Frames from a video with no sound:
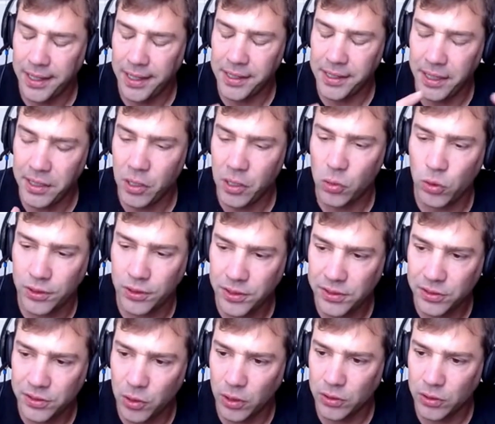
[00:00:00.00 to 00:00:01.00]
And I know what
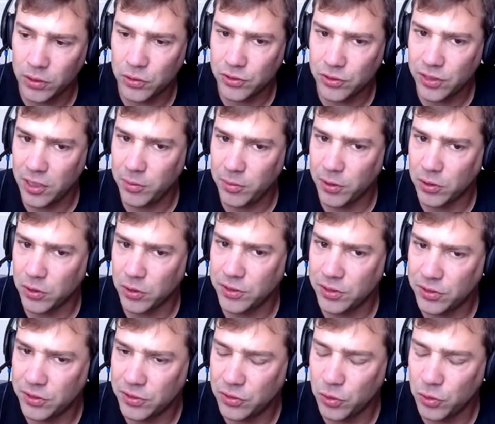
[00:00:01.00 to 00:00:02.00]
he's going to say because
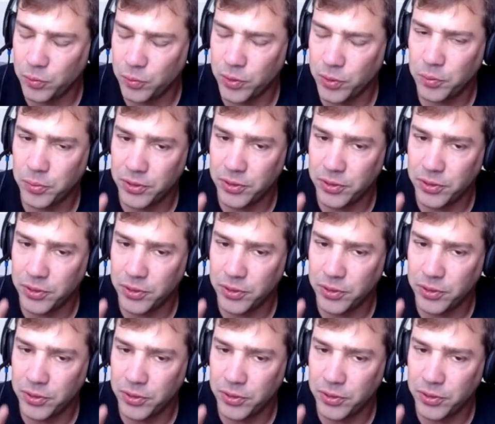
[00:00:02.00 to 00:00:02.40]
he's super